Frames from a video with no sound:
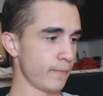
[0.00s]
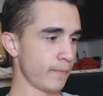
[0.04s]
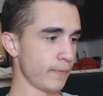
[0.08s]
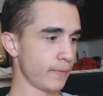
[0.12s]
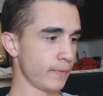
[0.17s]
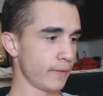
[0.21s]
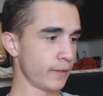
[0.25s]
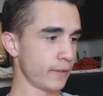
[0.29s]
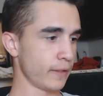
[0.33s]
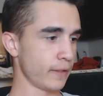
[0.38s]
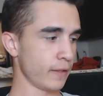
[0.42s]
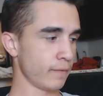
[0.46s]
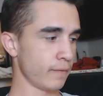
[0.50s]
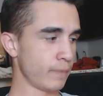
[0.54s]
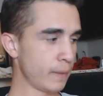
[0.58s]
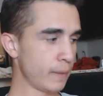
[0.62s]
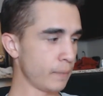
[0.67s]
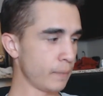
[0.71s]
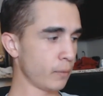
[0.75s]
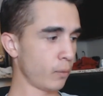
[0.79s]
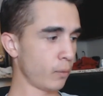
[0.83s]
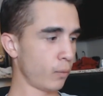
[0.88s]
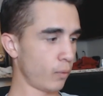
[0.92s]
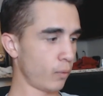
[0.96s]
if
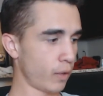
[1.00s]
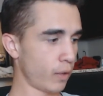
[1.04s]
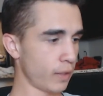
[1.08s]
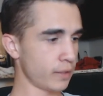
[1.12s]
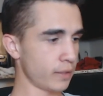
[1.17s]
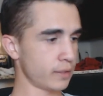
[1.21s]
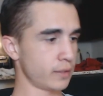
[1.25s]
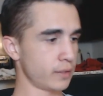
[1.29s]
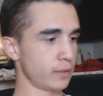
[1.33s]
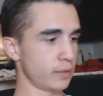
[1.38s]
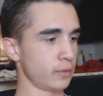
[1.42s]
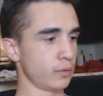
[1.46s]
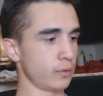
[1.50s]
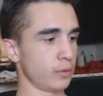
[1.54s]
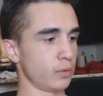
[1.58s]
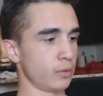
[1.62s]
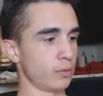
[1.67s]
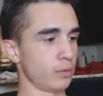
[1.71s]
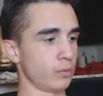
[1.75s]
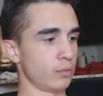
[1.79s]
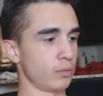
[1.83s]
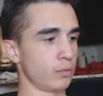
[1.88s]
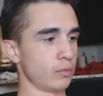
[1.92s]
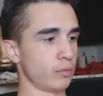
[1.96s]
people want
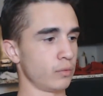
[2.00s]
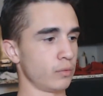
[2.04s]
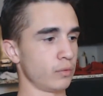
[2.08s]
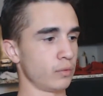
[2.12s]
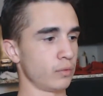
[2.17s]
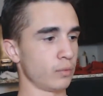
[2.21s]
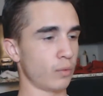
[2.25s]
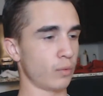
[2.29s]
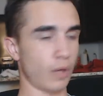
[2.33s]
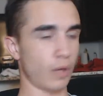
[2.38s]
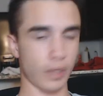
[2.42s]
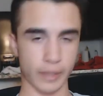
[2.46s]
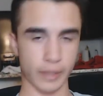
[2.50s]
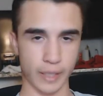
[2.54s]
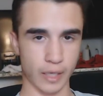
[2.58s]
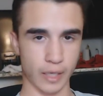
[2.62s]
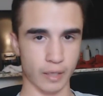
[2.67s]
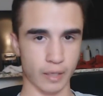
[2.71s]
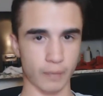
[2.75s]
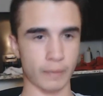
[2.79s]
to walk out,